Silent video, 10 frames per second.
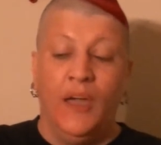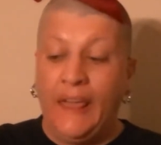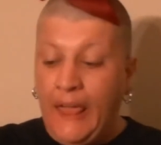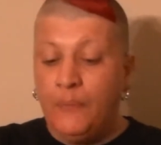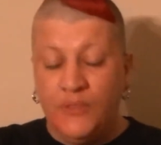
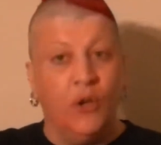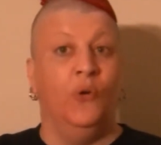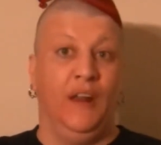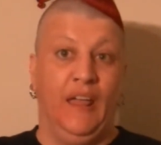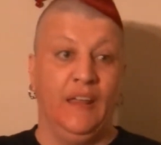Keep
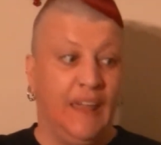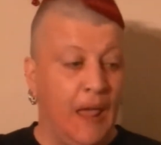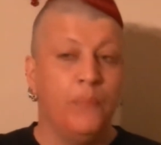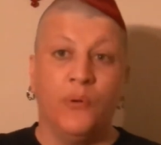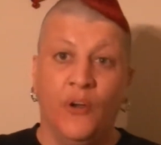doing it.
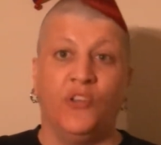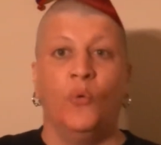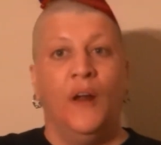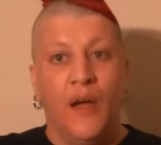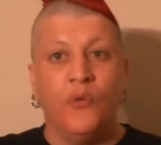Keep progressing.
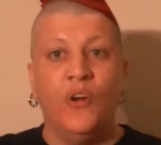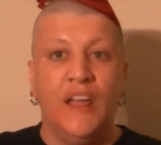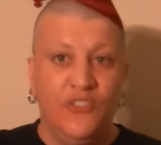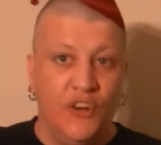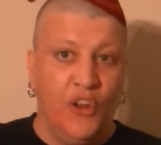Whatever it
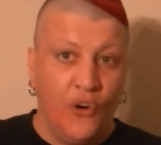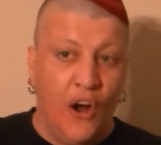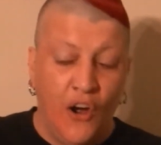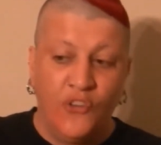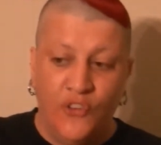is in your
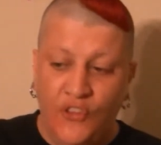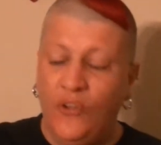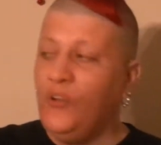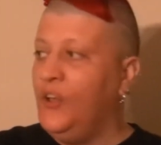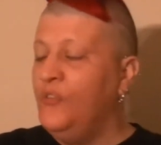heart to
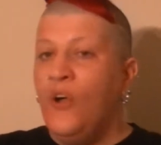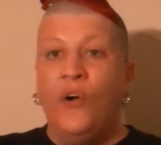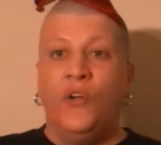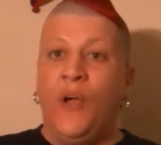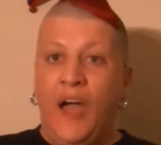do, you know
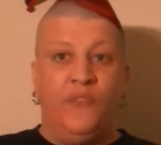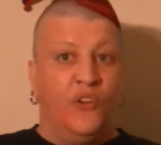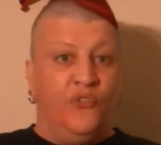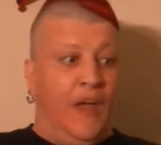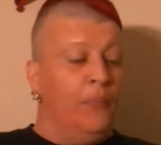you have
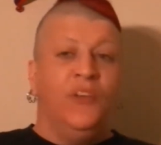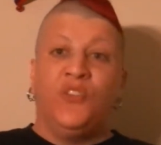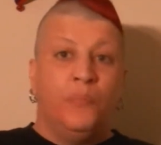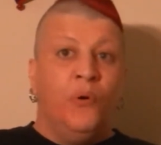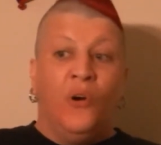your family
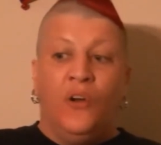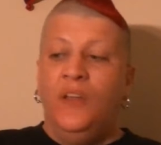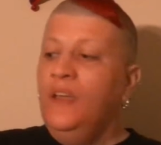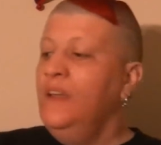support.